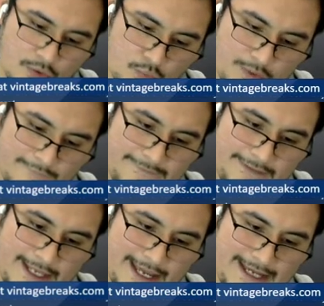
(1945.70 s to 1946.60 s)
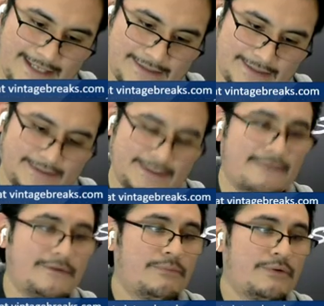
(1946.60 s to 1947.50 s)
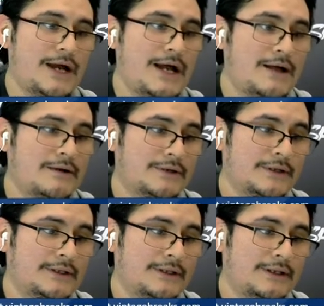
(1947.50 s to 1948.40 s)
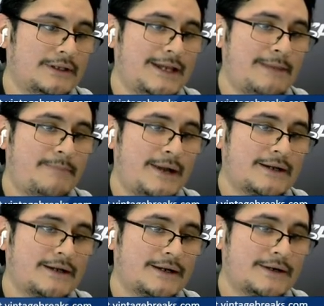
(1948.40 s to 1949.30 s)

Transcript: 158, Devin Brown, Nate Becker.